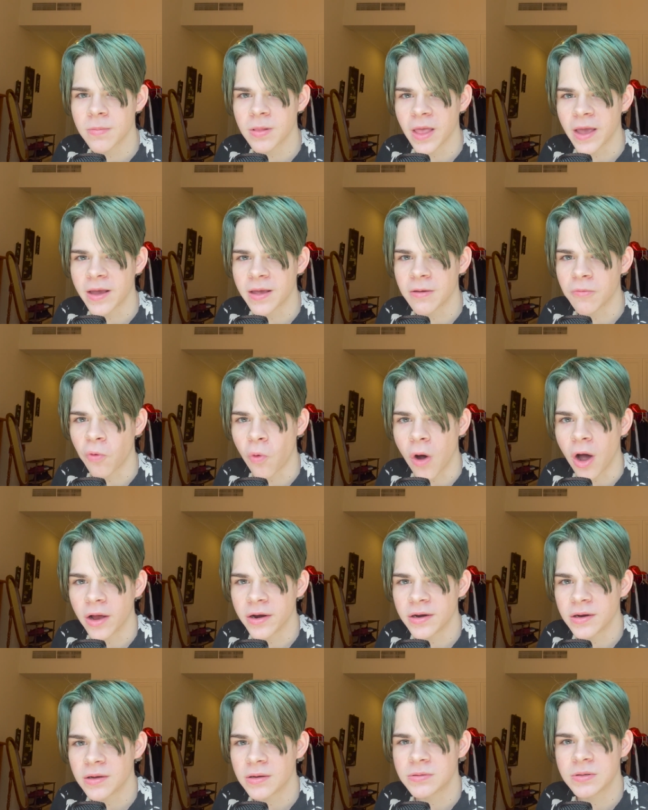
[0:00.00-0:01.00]
Like,
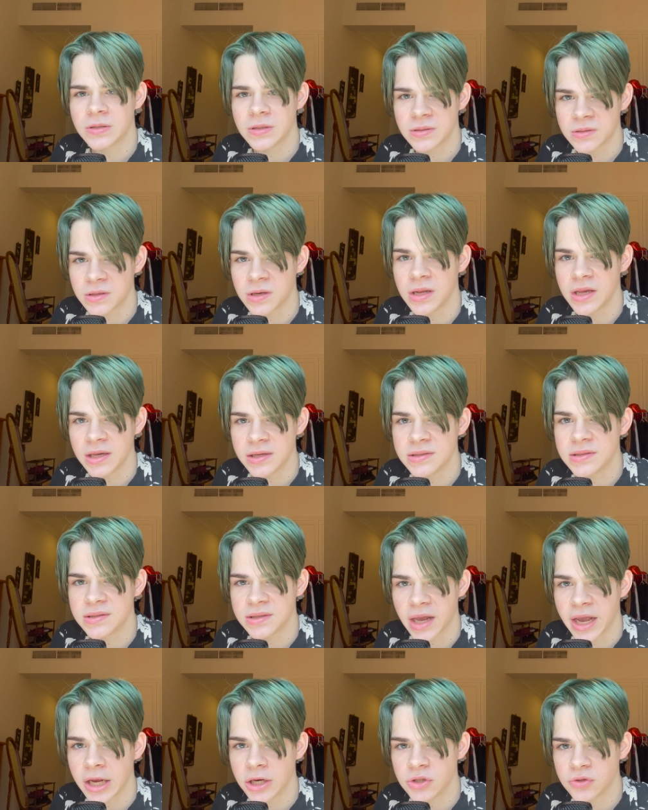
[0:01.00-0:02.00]
Wanda is
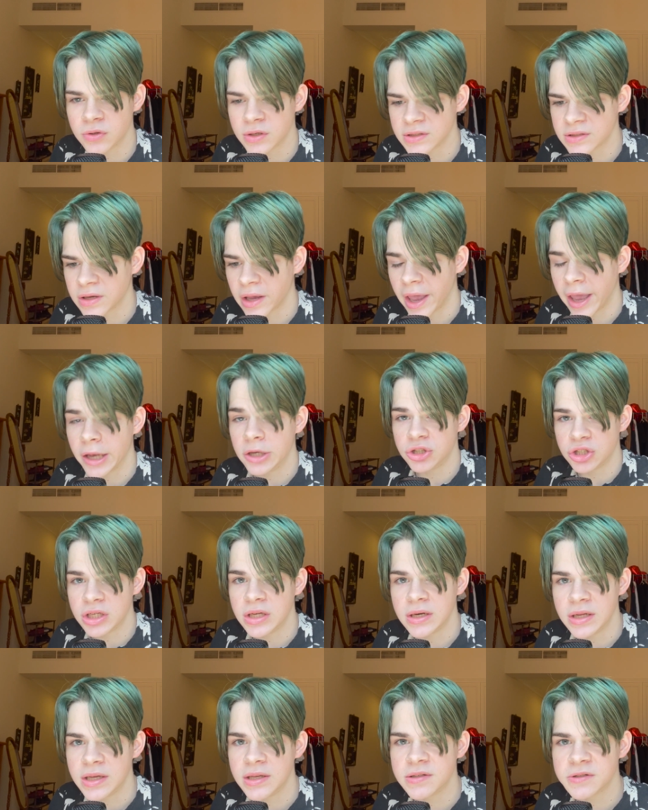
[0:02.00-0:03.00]
dangerous and she
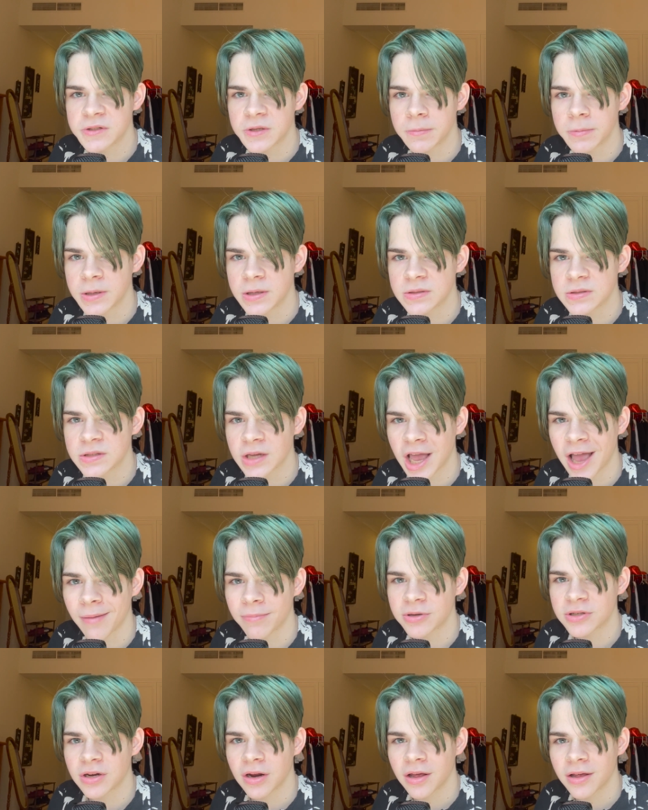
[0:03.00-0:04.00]
needs to be
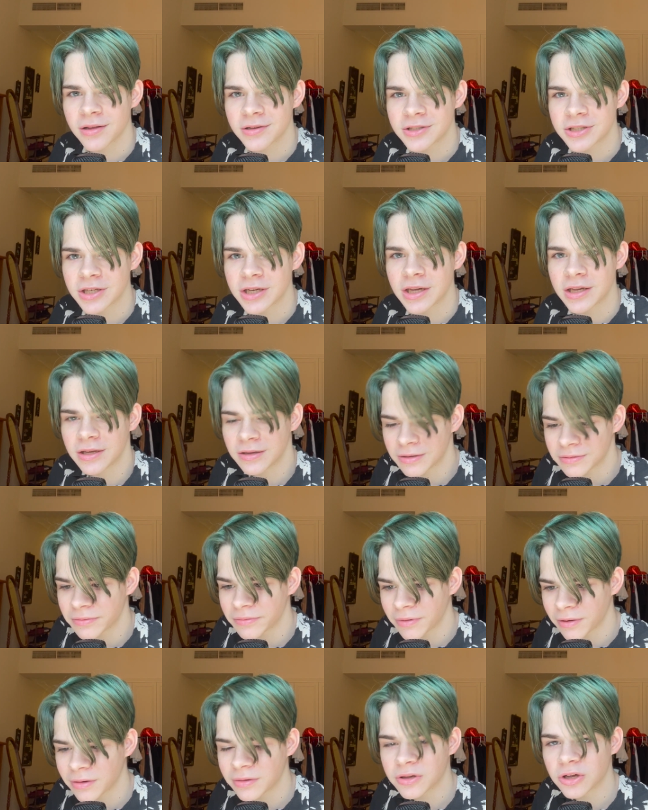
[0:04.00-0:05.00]
stopped. She
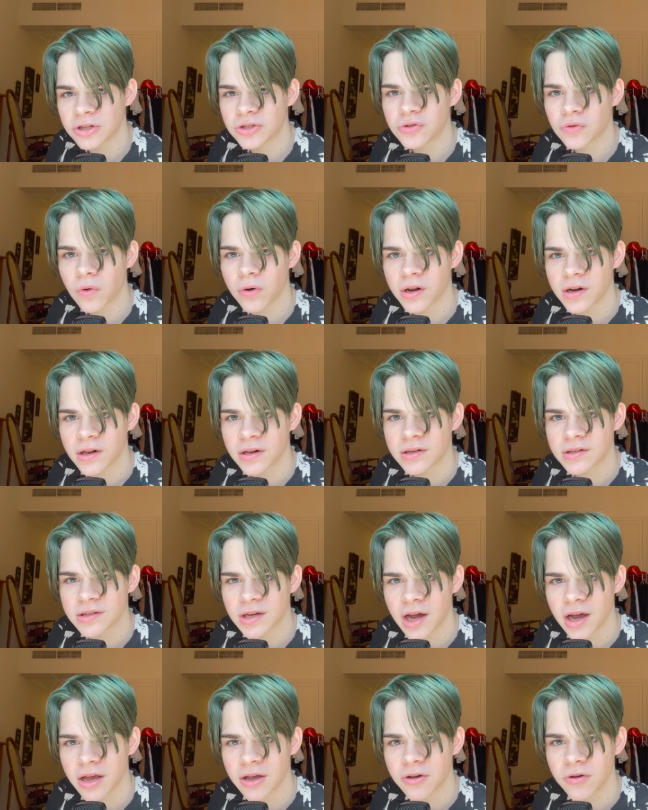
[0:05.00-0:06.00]
controlled an
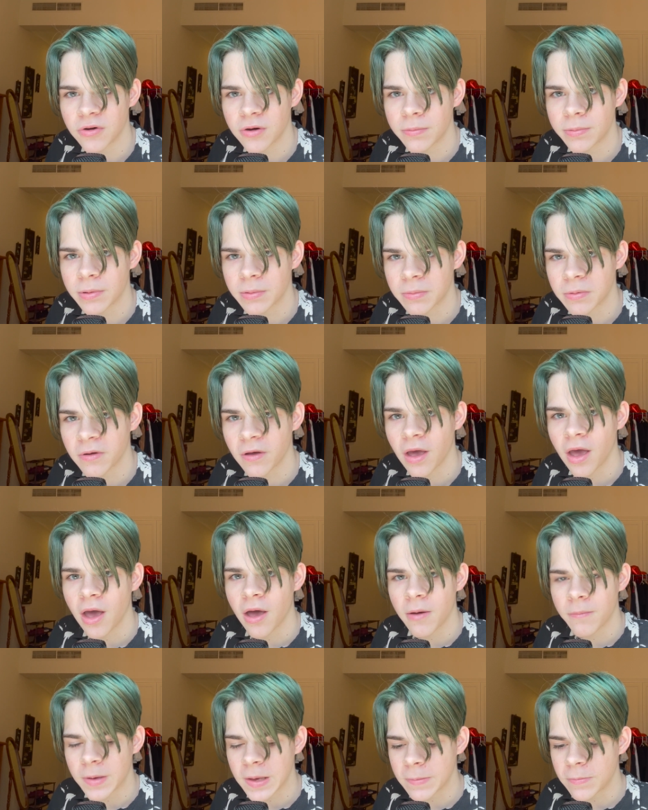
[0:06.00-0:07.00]
entire group of
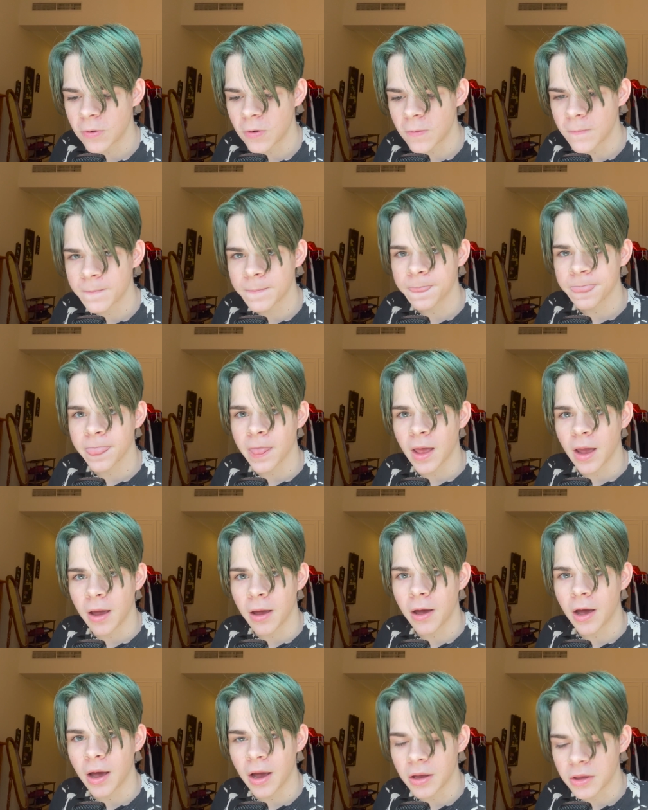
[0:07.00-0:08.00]
people
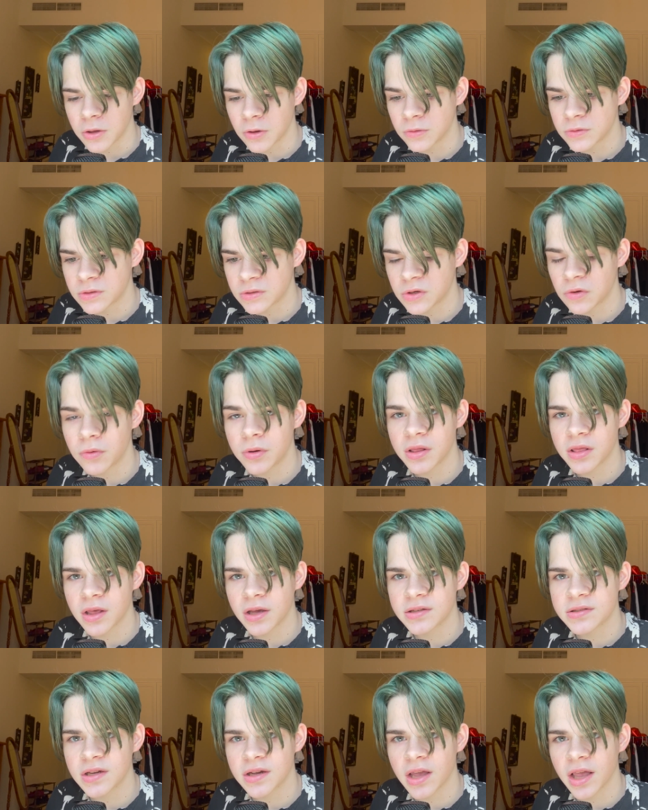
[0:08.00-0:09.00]
uh, was doing
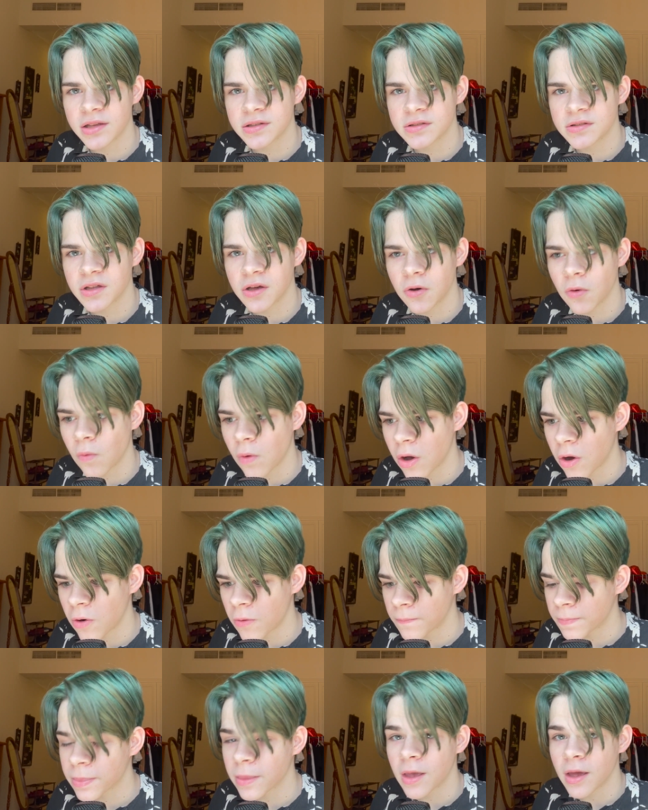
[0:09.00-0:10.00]
things against their will.
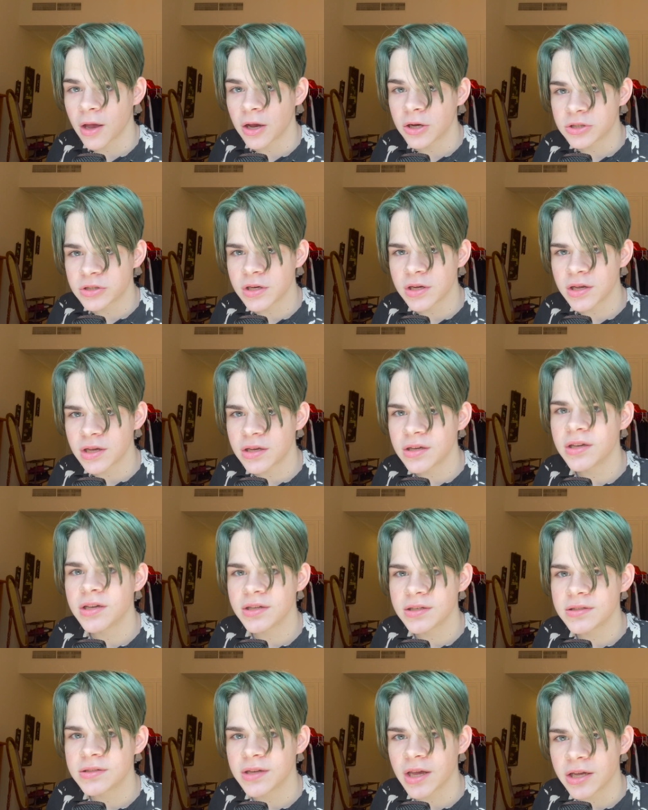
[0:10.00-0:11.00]
She
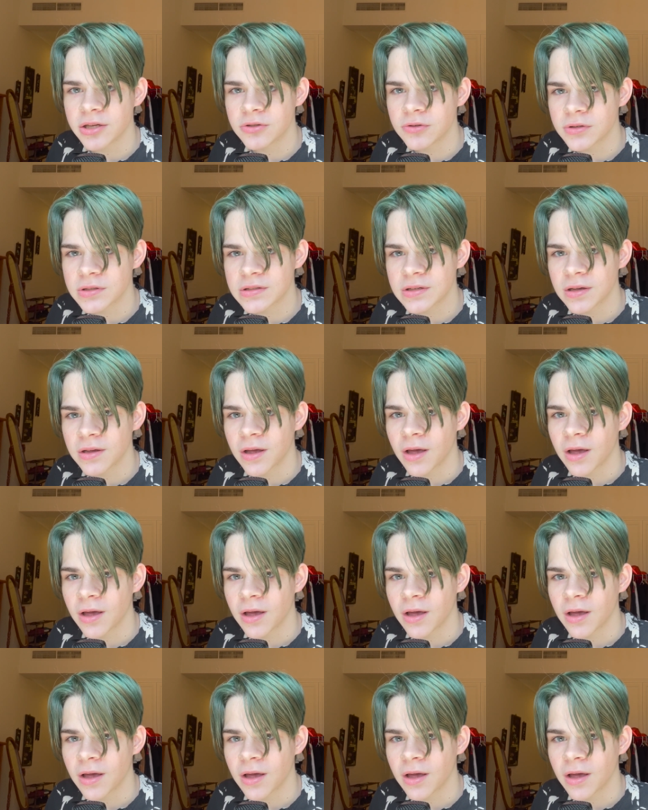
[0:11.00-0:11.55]
is dangerous.